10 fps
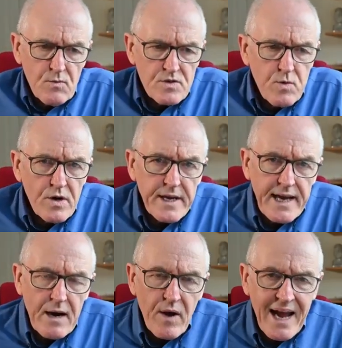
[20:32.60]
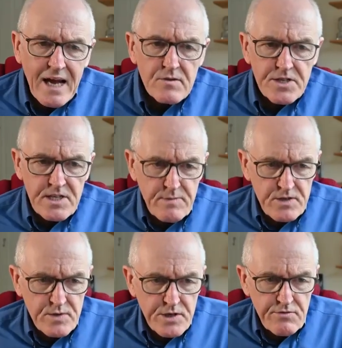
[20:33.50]
was working out how this
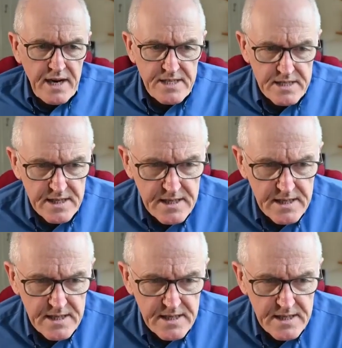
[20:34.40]
image was created,